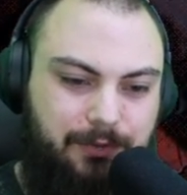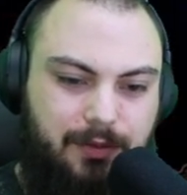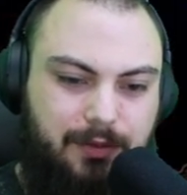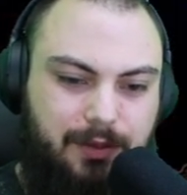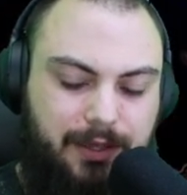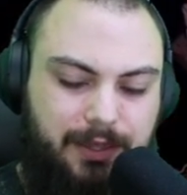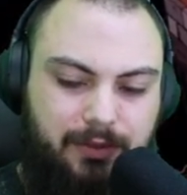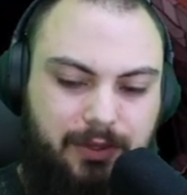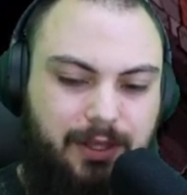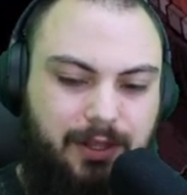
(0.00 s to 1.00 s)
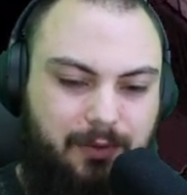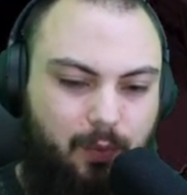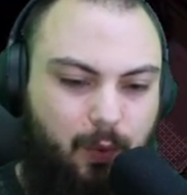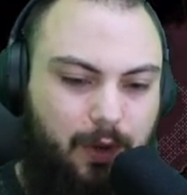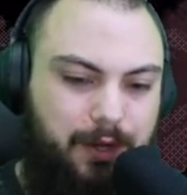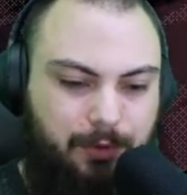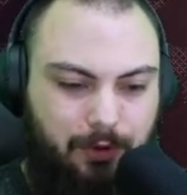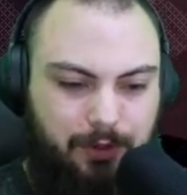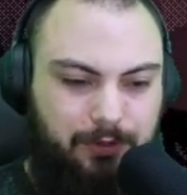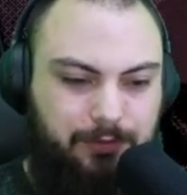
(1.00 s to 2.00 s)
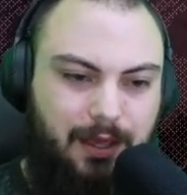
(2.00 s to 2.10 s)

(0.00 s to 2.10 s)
I think you can get like 1 portal,